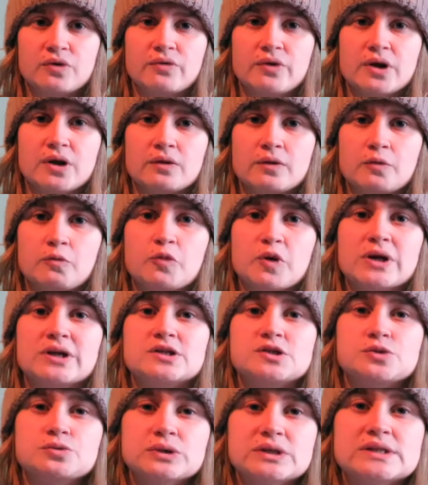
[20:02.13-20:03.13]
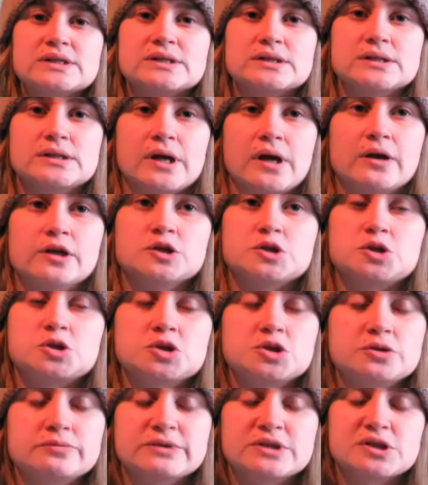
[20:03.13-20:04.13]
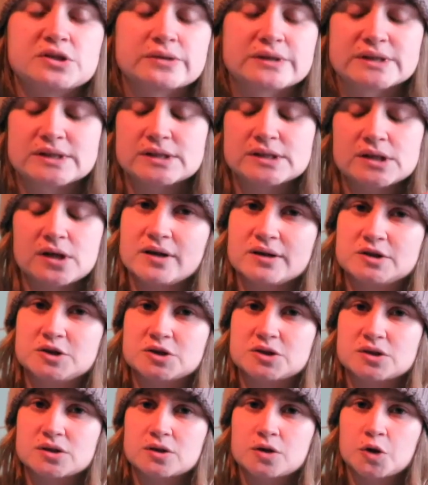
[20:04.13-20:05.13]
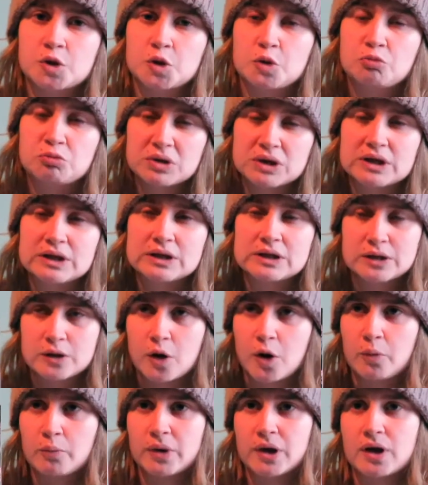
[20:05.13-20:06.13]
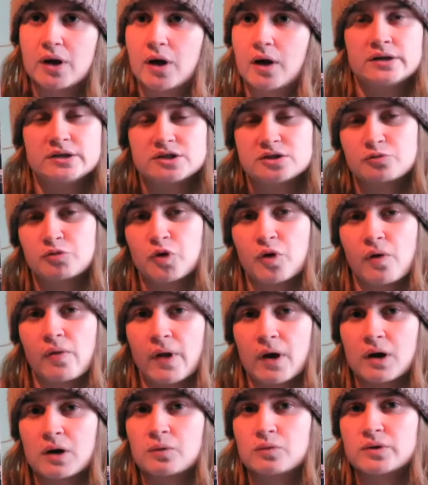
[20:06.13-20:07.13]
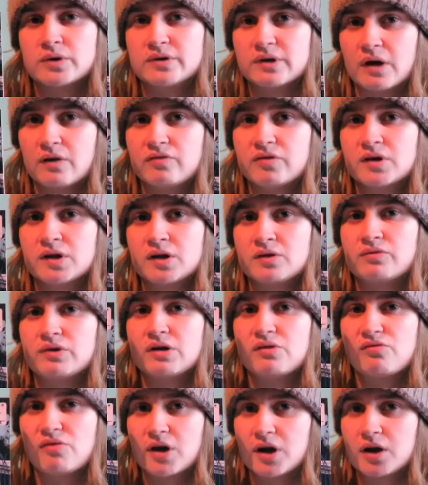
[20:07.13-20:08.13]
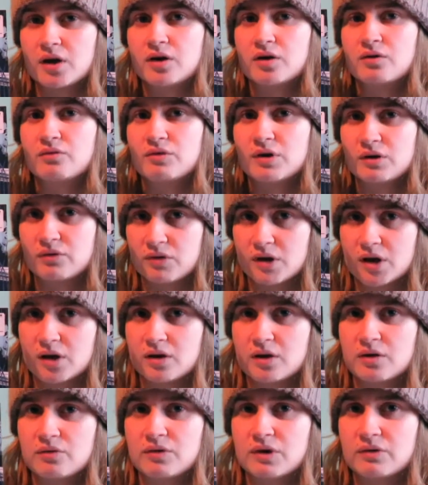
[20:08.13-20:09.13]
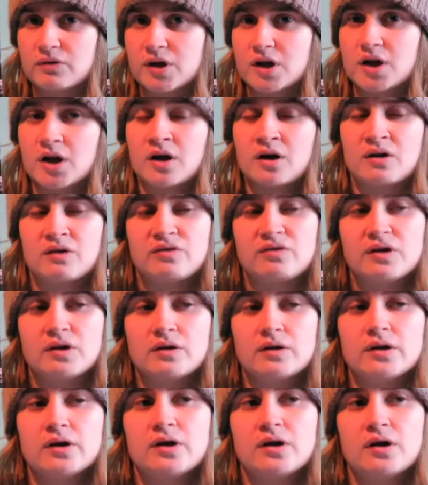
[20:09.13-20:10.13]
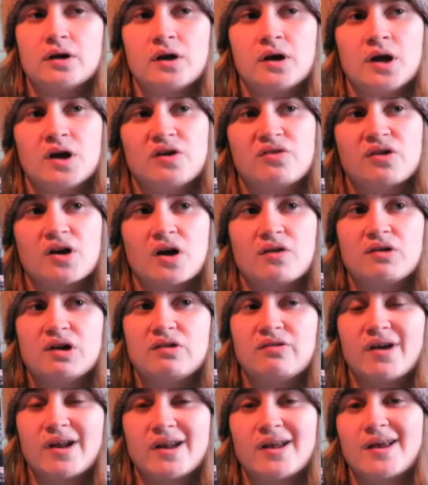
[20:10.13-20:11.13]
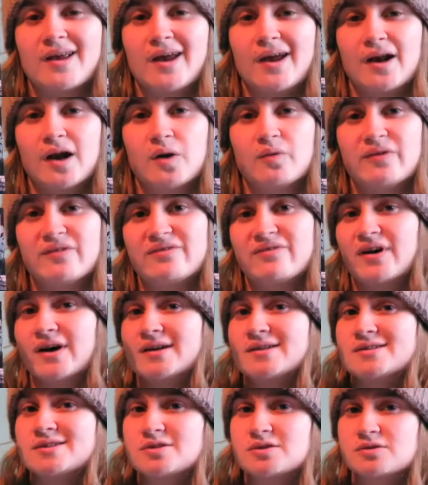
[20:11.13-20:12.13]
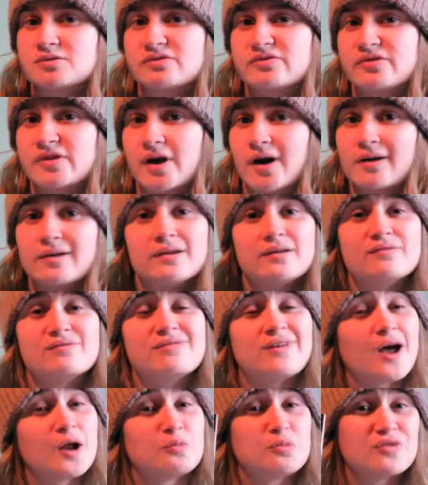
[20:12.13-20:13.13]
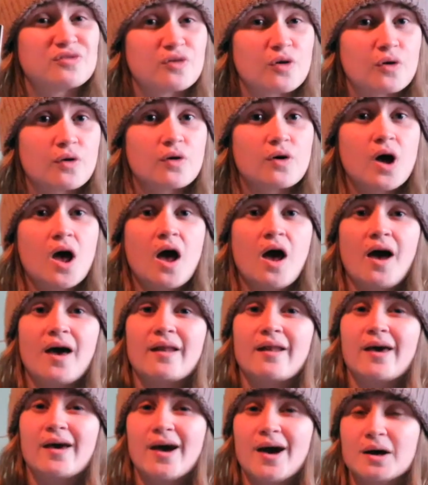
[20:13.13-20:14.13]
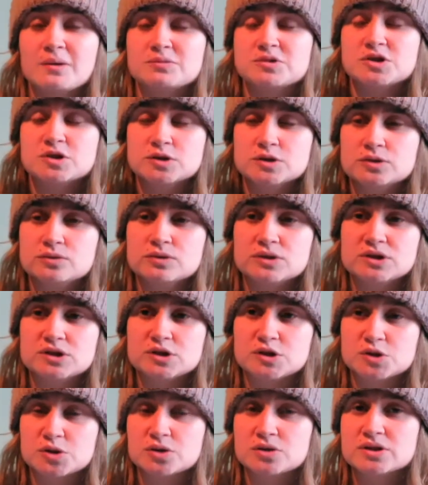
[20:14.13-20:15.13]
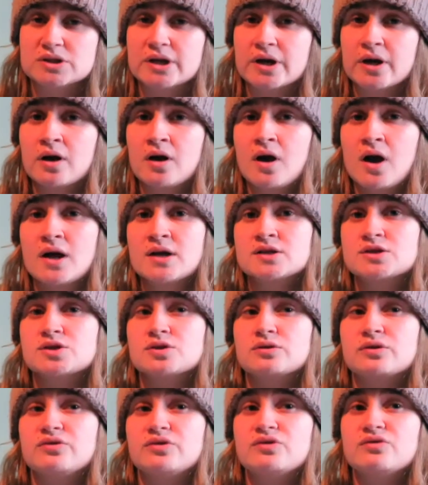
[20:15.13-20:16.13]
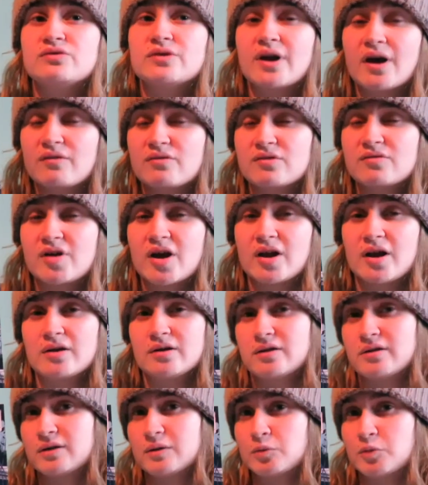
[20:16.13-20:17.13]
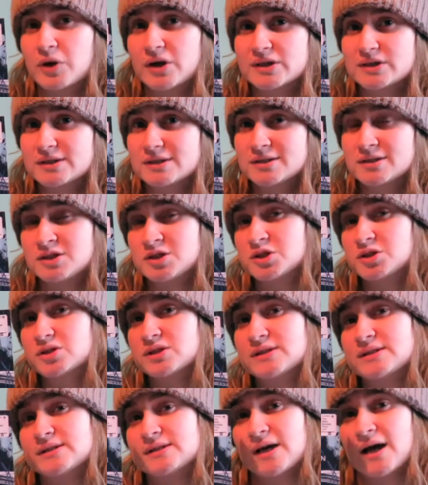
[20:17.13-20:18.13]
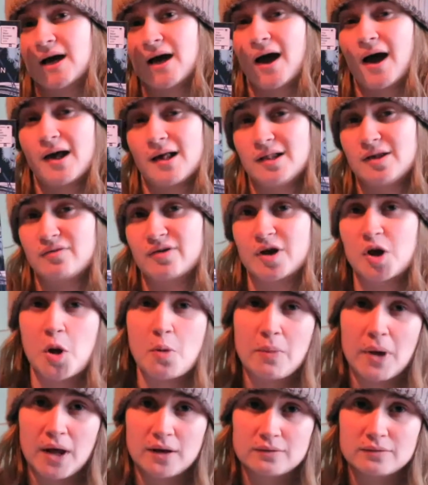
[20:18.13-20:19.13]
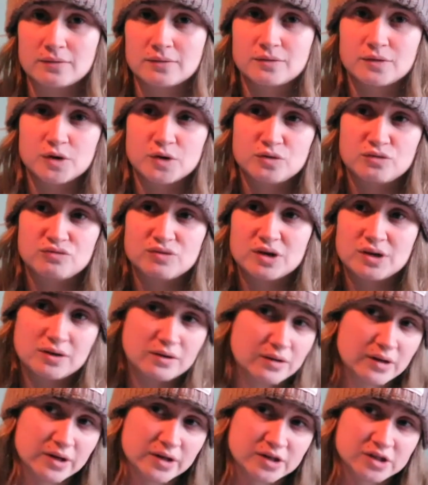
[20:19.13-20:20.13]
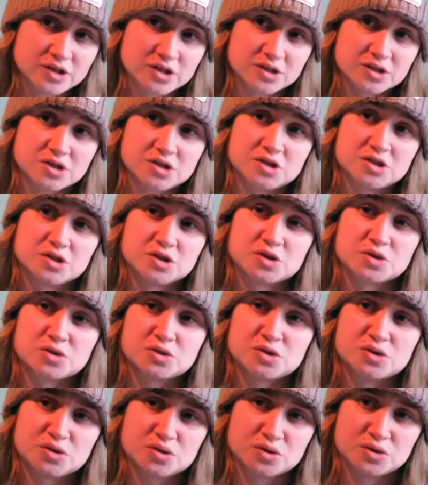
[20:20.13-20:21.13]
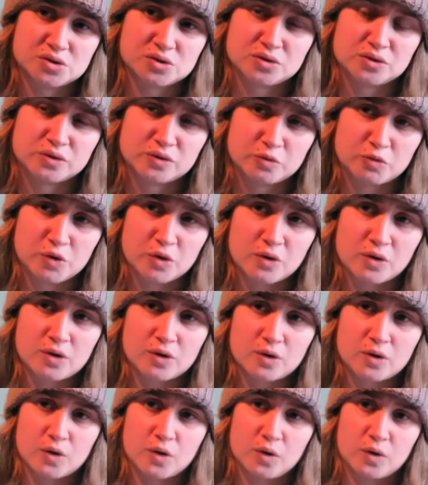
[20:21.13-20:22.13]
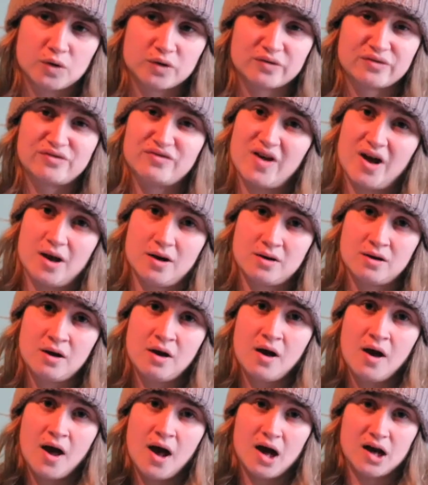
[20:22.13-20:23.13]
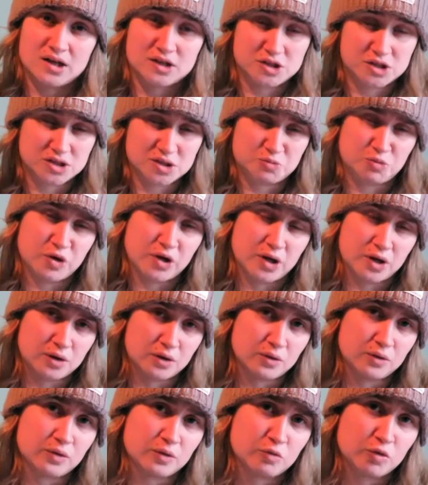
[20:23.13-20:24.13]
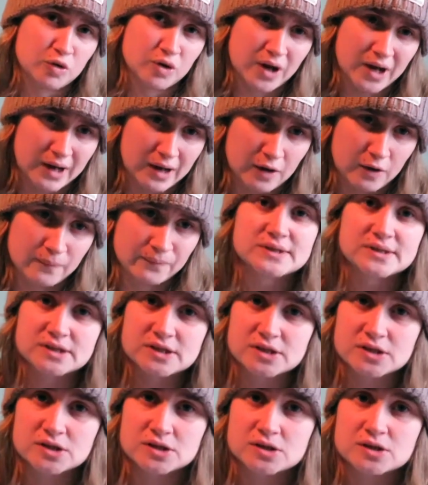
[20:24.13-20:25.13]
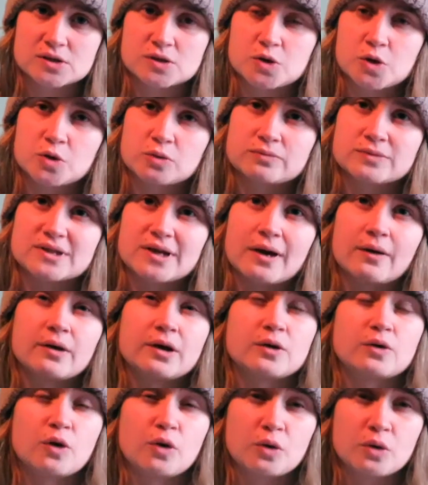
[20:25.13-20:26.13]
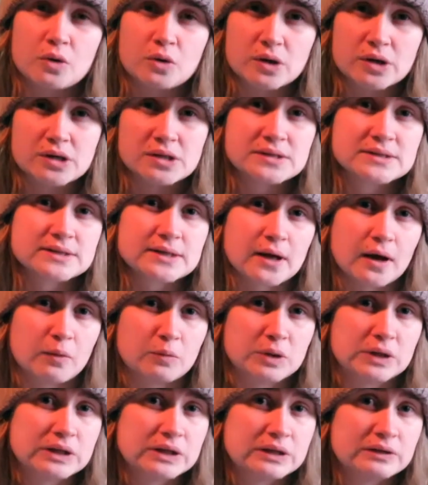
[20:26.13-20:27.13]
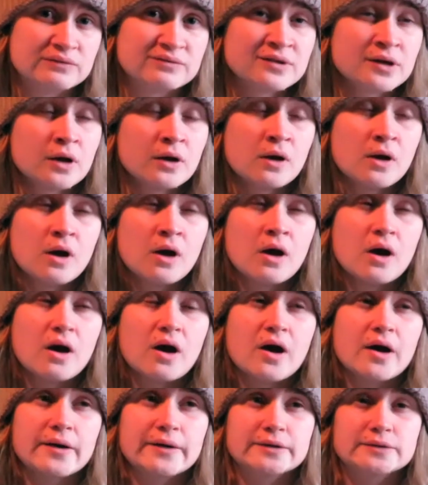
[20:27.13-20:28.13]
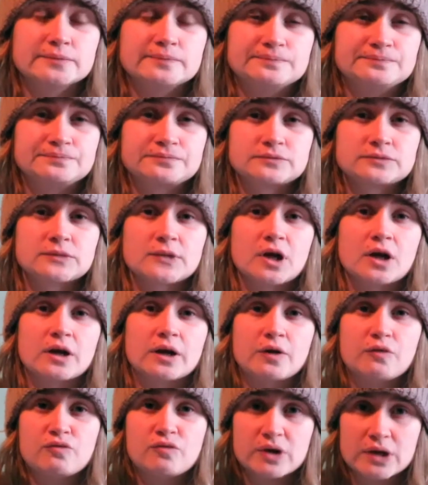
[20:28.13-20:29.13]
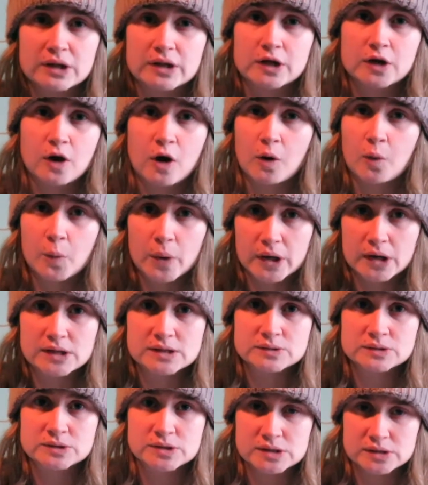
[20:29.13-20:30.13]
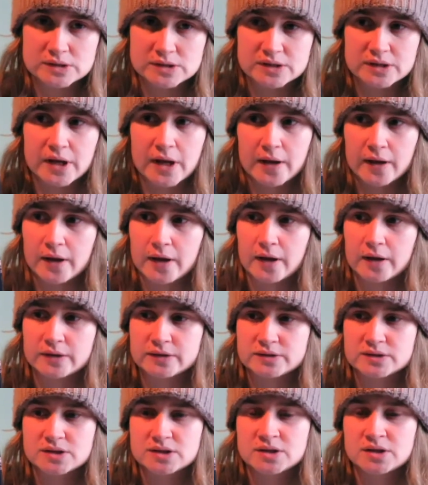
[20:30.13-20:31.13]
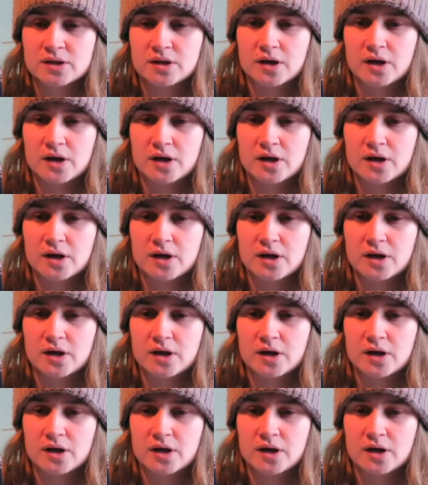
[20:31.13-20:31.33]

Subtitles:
read, and the big twist at the end, it's such a big twist, it just completely got me. It's a book that I would definitely reread and reread and reread, and I feel like if I reread it again, I would find stuff that I didn't find before, and I absolutely adored it. So if you've never read anything by Daisy Johnson, I highly recommend that you read this. She has also done another book called Fen, and she's bringing another book out. Sisters comes out in August, I believe. And I really can't wait to get it. It's